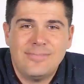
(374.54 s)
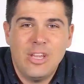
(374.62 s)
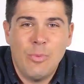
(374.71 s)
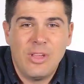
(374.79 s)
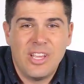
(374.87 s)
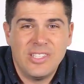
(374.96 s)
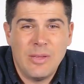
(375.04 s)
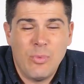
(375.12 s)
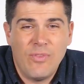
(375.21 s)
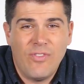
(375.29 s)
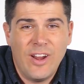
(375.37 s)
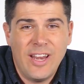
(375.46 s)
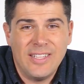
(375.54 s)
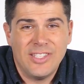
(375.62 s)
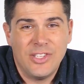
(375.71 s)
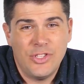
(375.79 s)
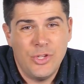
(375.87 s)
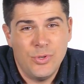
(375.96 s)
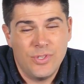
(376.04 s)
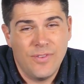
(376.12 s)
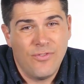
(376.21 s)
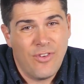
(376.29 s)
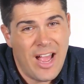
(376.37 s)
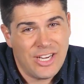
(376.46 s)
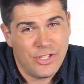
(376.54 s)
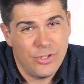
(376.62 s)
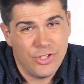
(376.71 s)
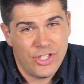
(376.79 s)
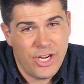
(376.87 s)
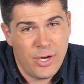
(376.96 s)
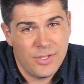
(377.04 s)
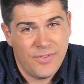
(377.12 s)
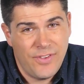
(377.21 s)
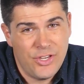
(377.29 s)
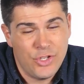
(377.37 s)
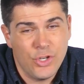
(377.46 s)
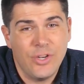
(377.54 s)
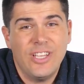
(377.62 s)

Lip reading: Now, because M1 Finance lets you use the fractional shares feature,